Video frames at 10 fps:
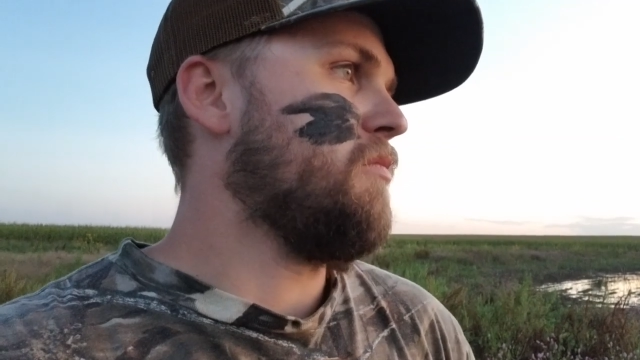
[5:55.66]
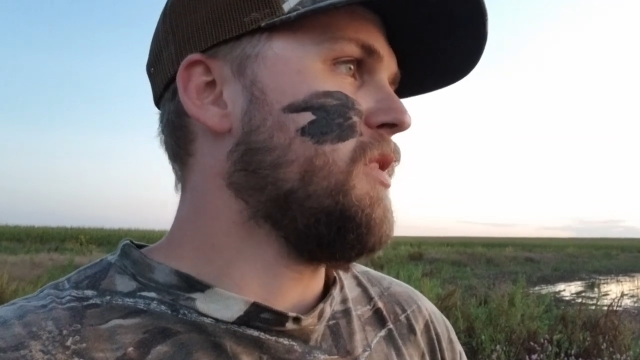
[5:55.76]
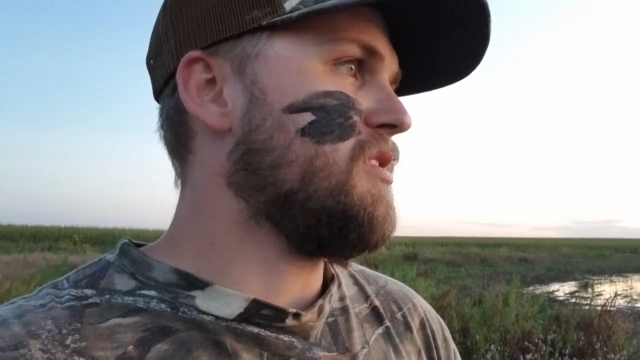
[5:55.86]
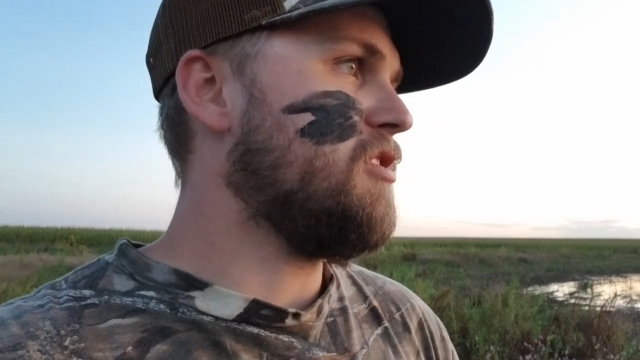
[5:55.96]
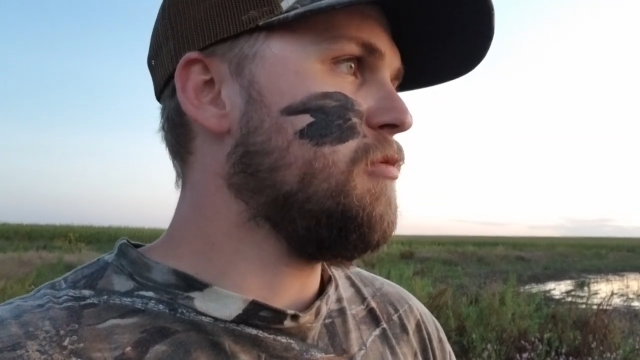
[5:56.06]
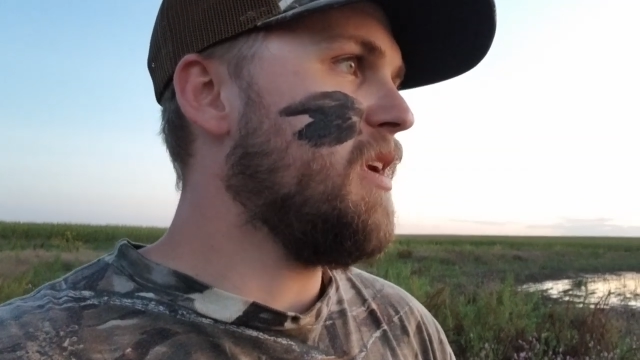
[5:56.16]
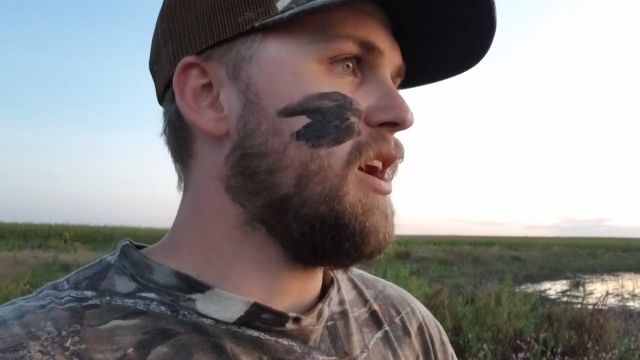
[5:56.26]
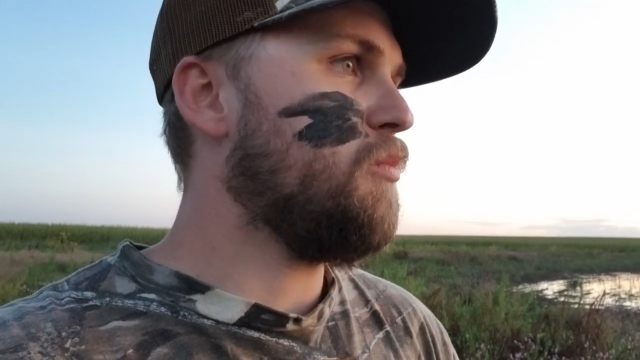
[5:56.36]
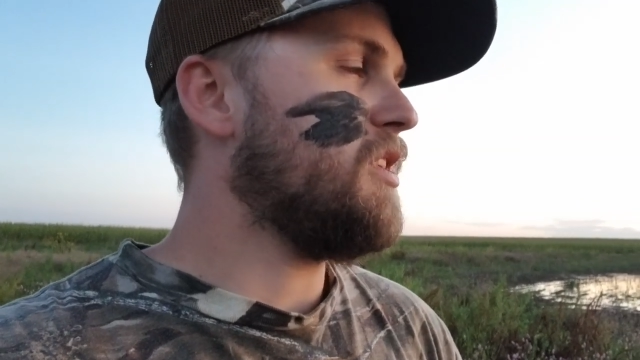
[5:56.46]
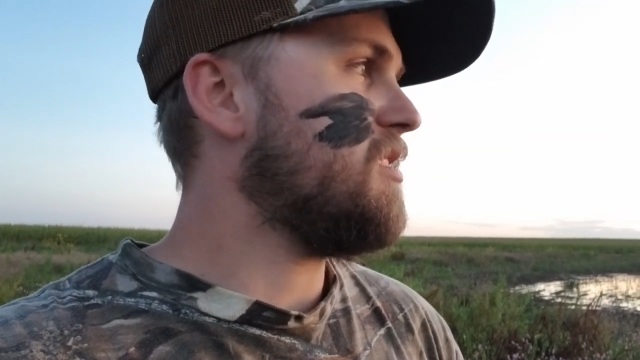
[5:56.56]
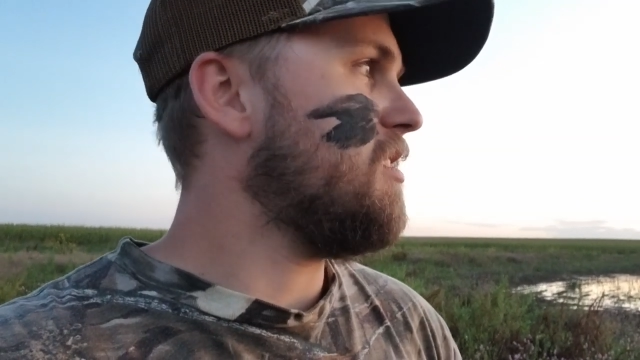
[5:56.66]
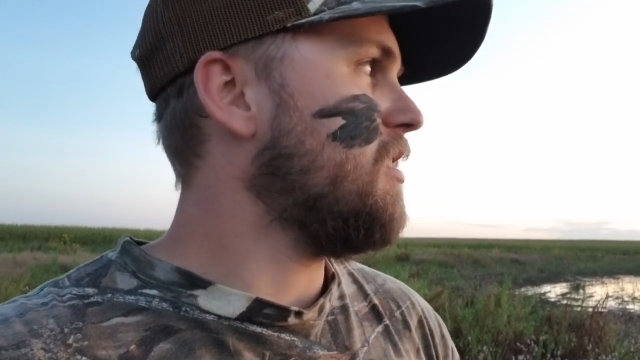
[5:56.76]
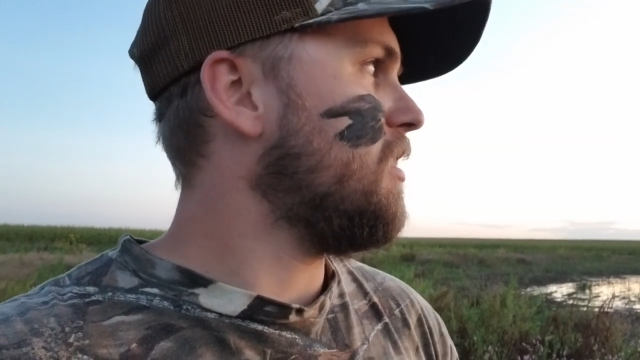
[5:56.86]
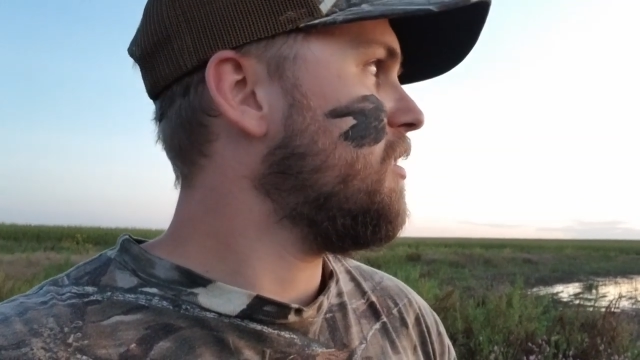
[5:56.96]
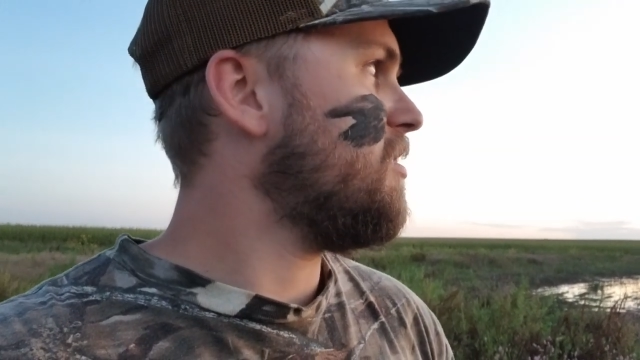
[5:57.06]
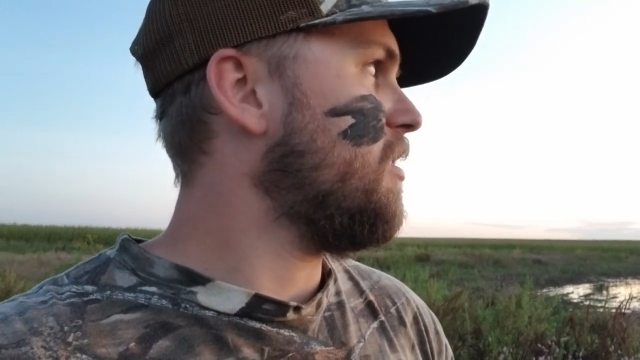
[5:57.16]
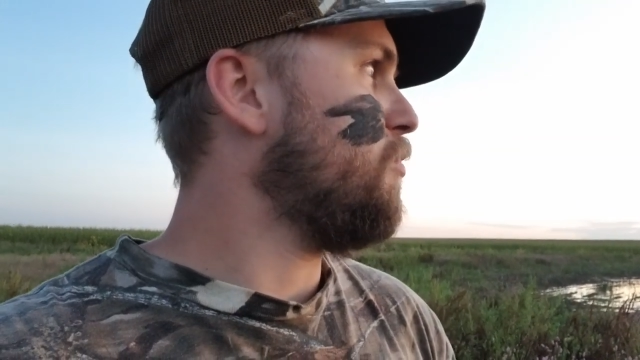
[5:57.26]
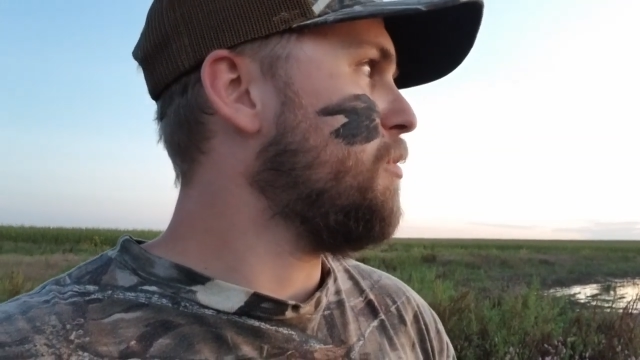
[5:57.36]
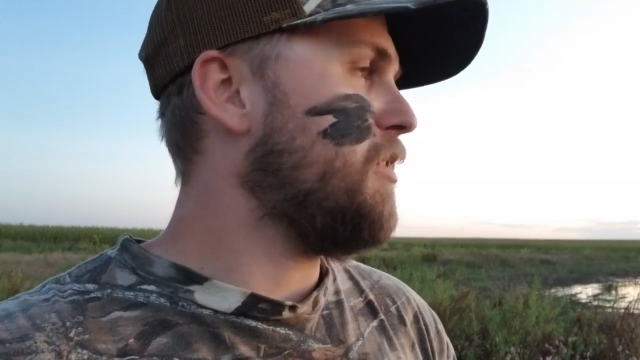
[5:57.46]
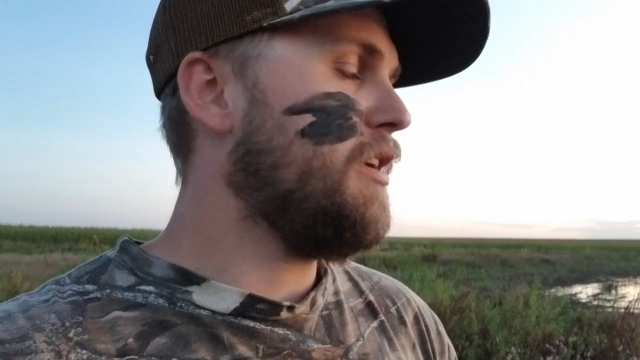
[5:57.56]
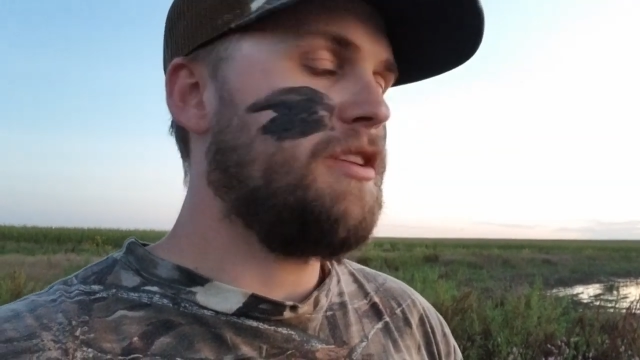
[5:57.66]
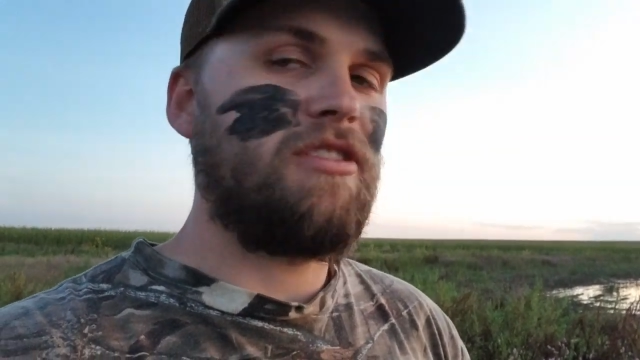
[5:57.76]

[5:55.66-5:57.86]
wasn't too bad once the sun went behind the